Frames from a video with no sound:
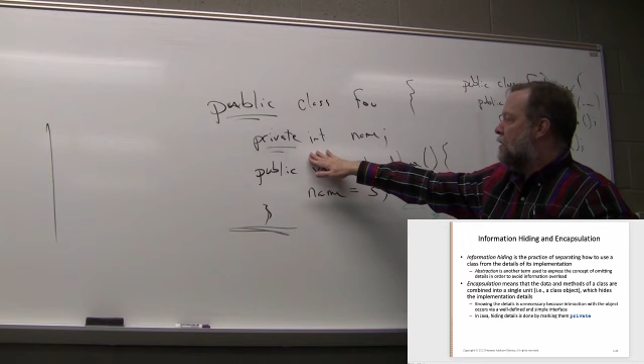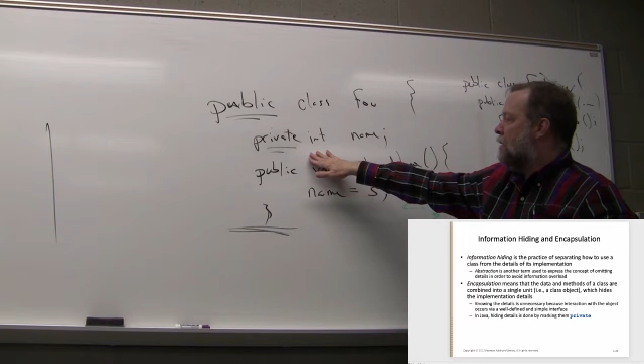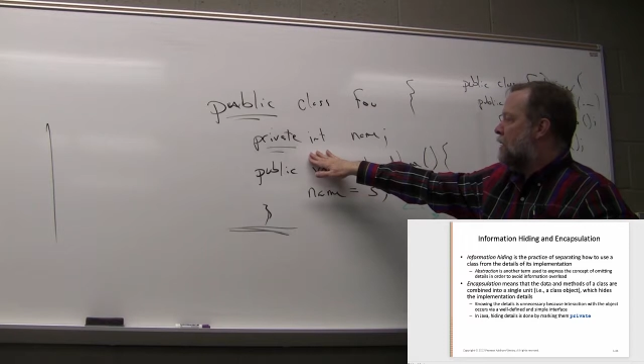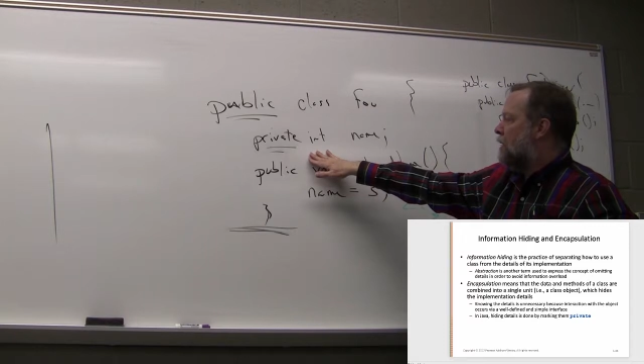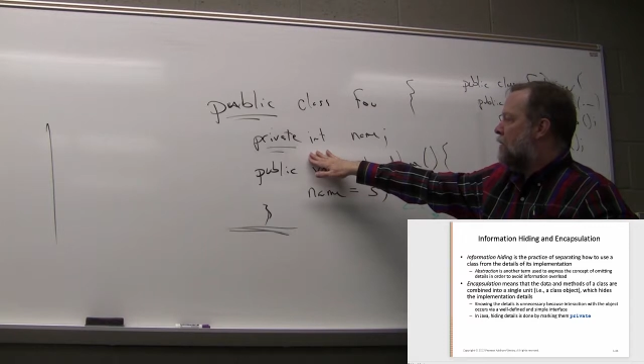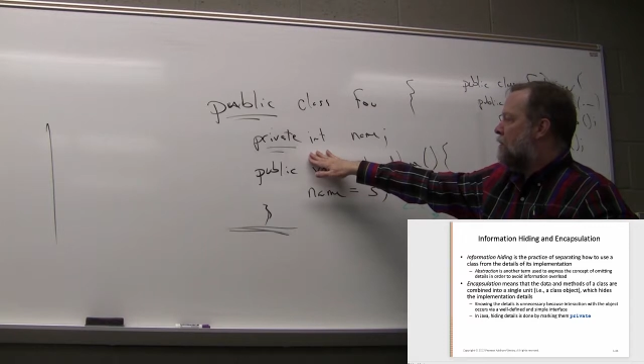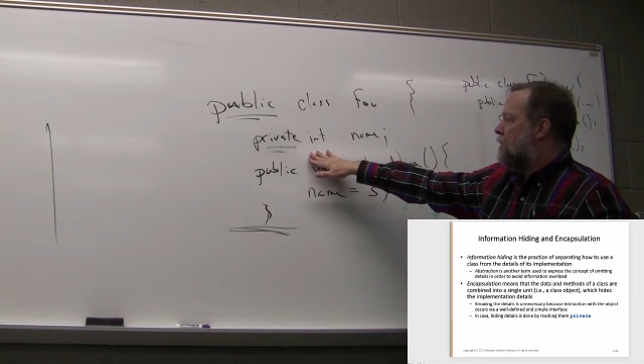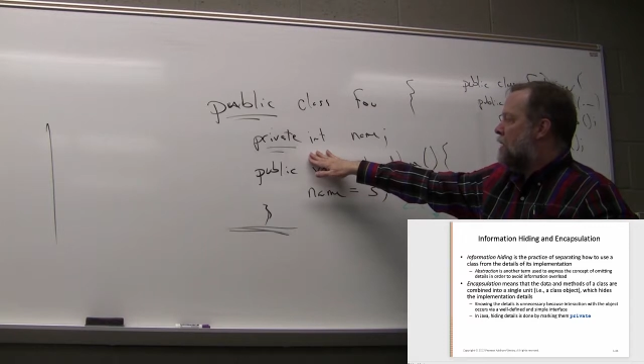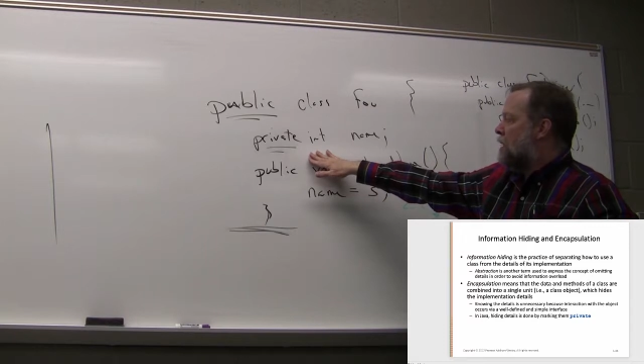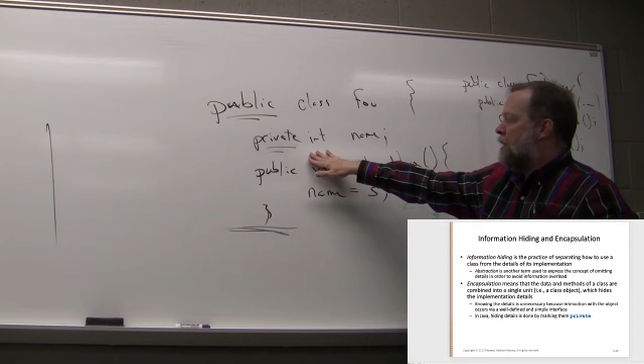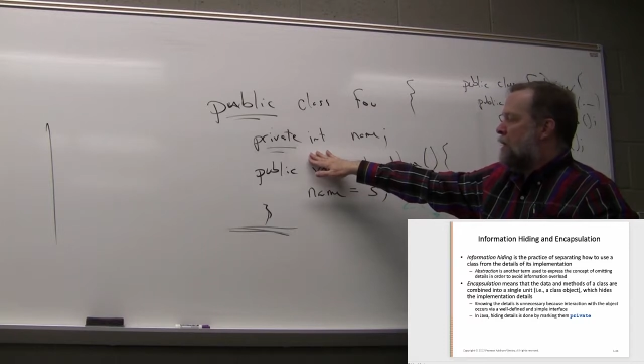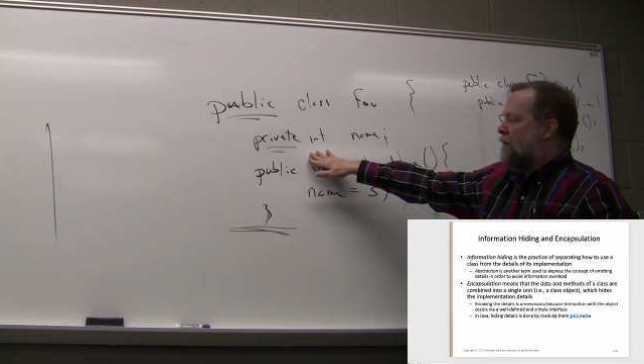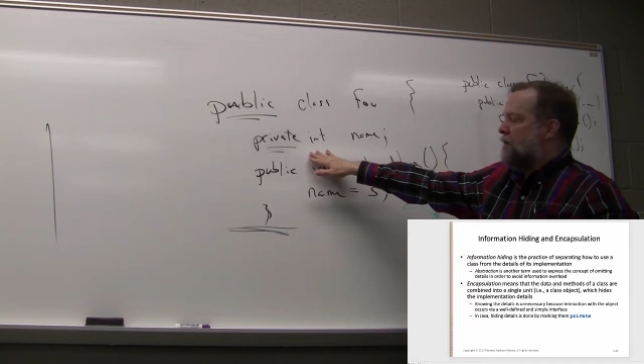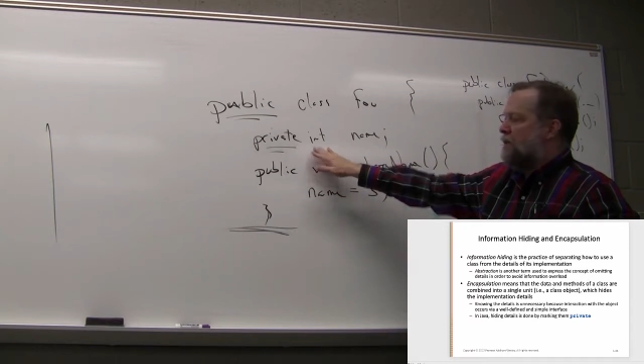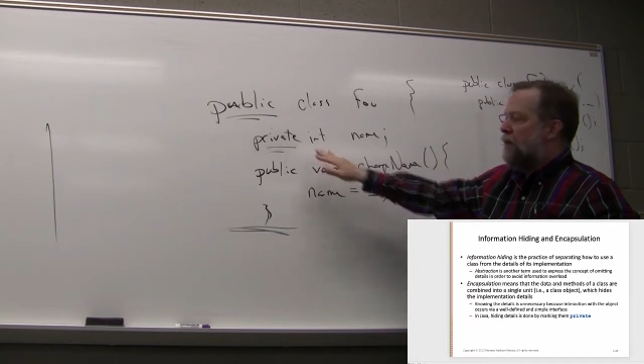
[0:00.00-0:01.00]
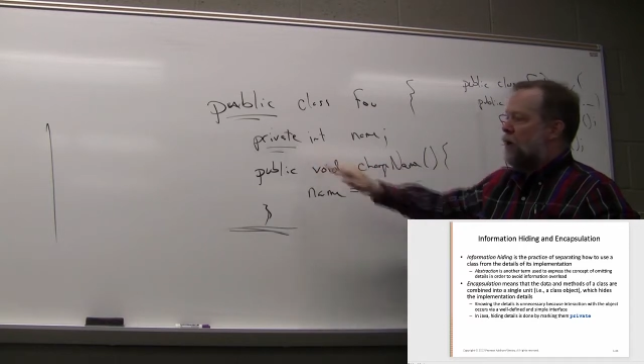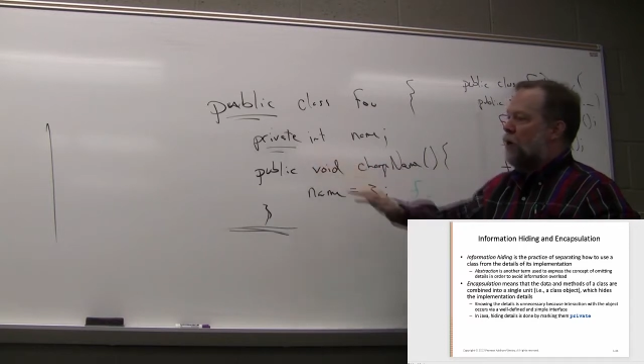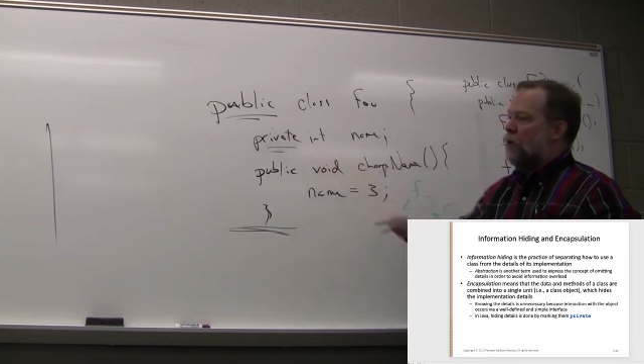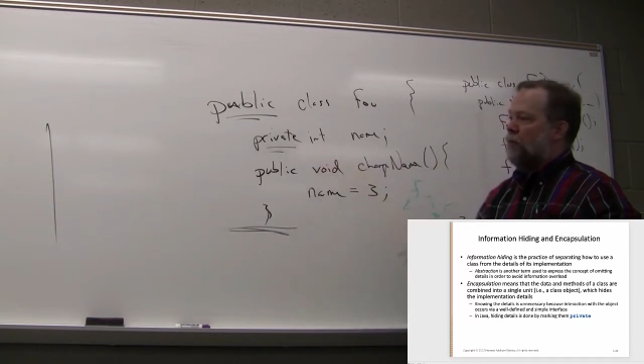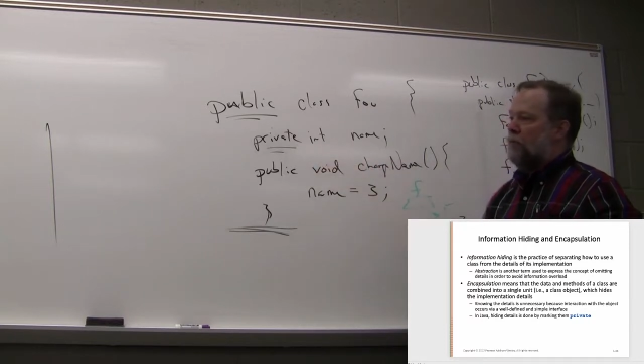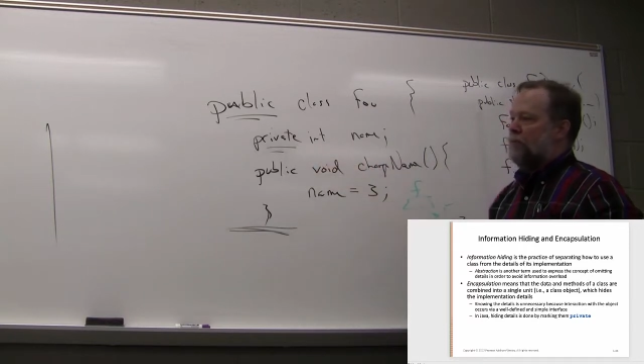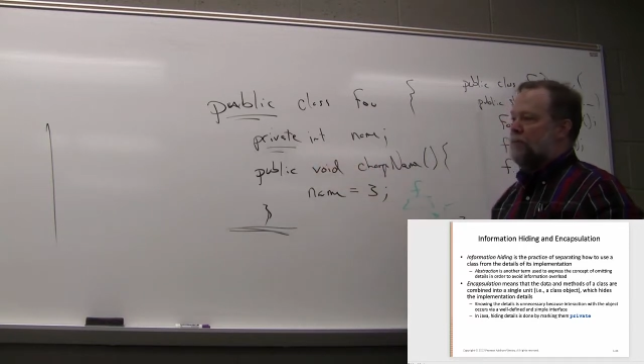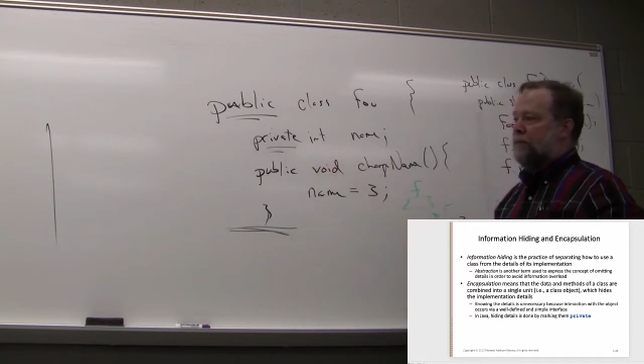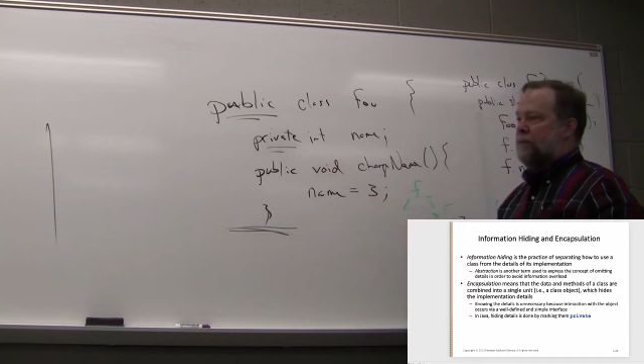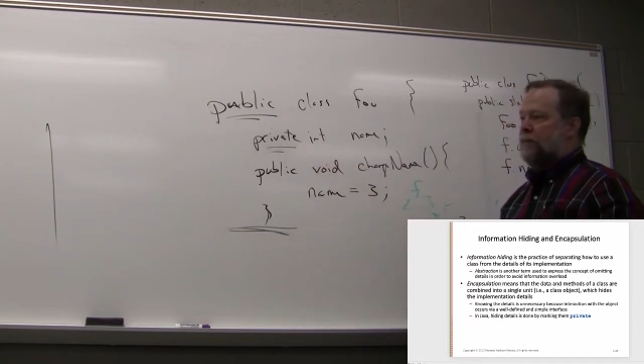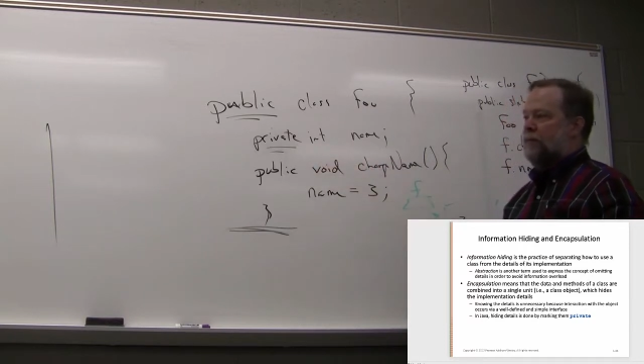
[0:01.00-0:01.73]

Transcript: Right? So